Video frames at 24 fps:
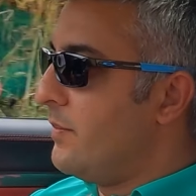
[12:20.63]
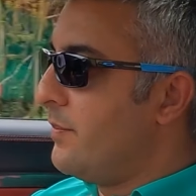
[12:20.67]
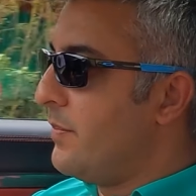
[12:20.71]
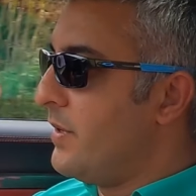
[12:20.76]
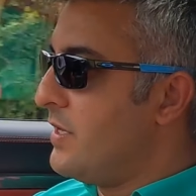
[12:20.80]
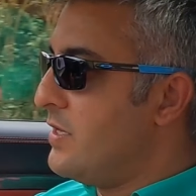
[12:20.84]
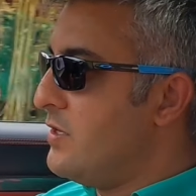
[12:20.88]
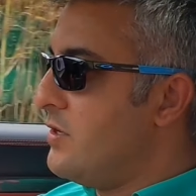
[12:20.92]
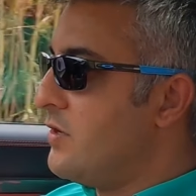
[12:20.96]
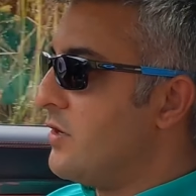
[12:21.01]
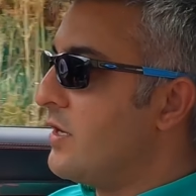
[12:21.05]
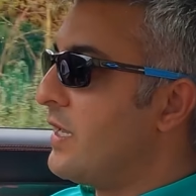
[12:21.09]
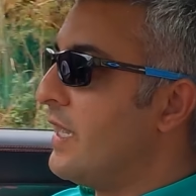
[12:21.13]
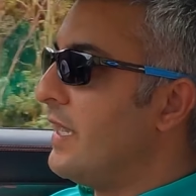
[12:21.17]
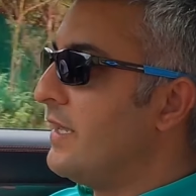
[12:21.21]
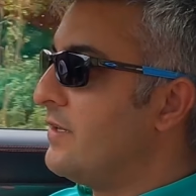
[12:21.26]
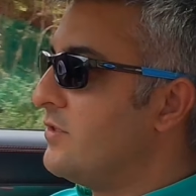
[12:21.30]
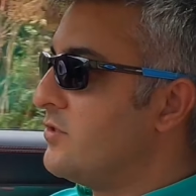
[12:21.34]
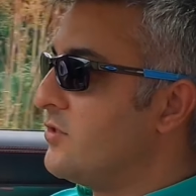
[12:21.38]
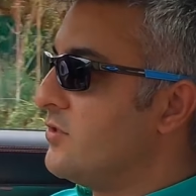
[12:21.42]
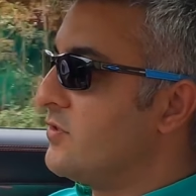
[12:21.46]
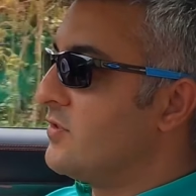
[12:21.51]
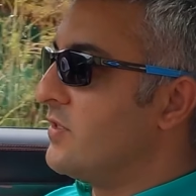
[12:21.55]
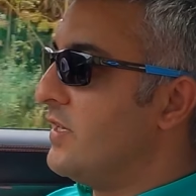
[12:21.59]
but you
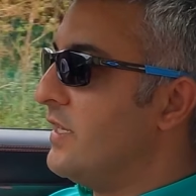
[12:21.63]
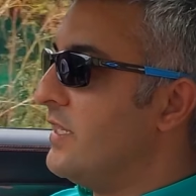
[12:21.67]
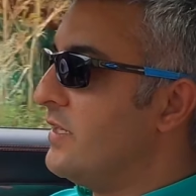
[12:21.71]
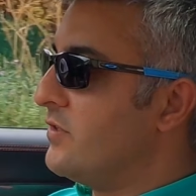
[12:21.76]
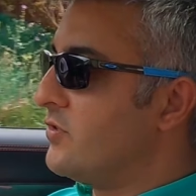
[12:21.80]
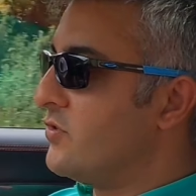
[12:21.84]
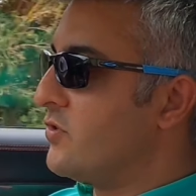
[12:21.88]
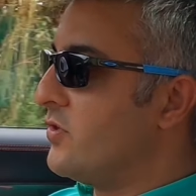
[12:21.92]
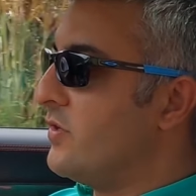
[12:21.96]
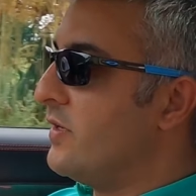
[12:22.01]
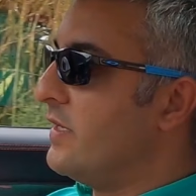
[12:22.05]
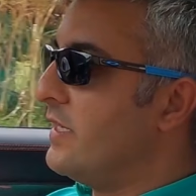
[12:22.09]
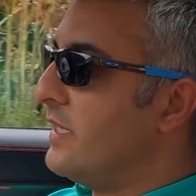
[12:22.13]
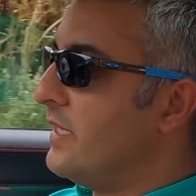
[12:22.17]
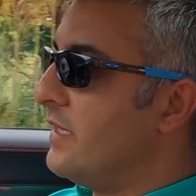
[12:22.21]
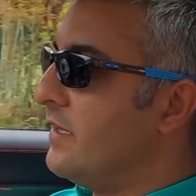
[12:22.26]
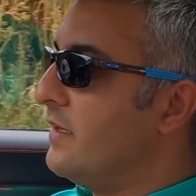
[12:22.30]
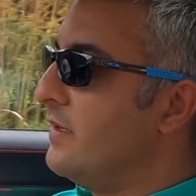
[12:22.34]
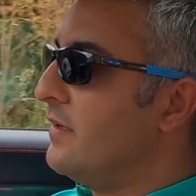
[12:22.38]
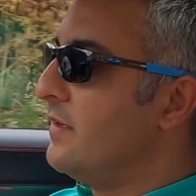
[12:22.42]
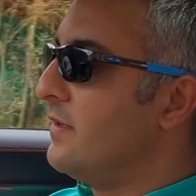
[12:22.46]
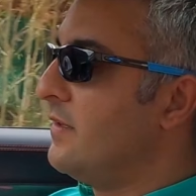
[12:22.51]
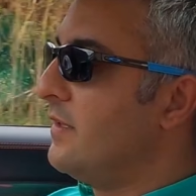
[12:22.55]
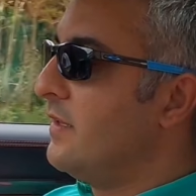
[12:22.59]
can just literally,
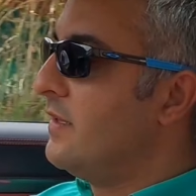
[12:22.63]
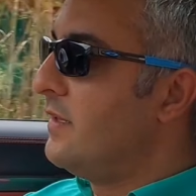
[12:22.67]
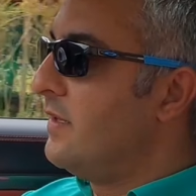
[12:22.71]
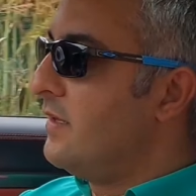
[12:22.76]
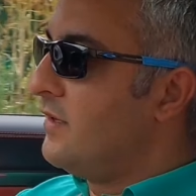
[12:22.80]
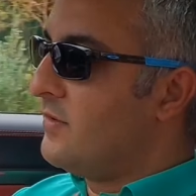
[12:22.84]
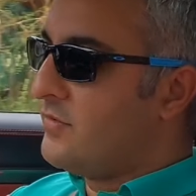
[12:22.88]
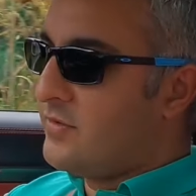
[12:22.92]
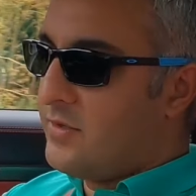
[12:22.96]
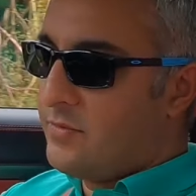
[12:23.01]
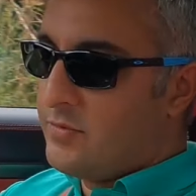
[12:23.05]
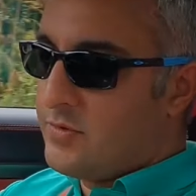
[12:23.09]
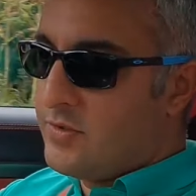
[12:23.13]
so